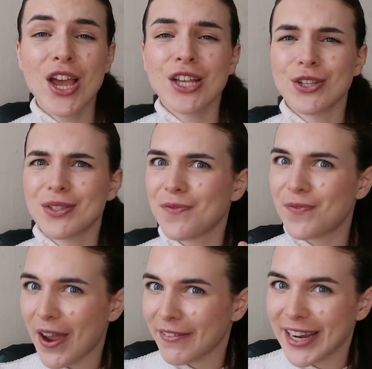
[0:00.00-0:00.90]
so it's a
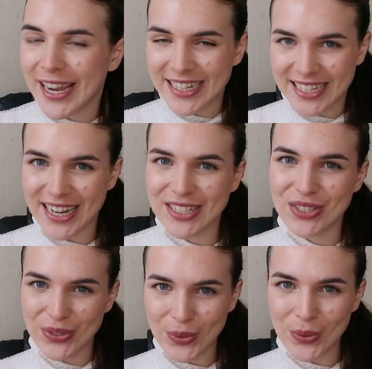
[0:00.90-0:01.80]
very
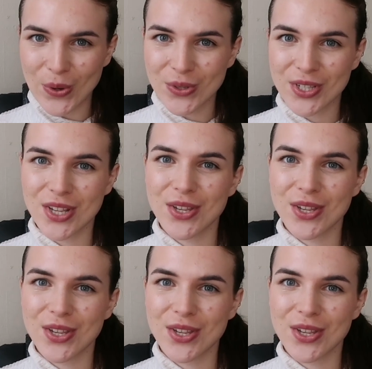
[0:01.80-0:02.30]
intense course.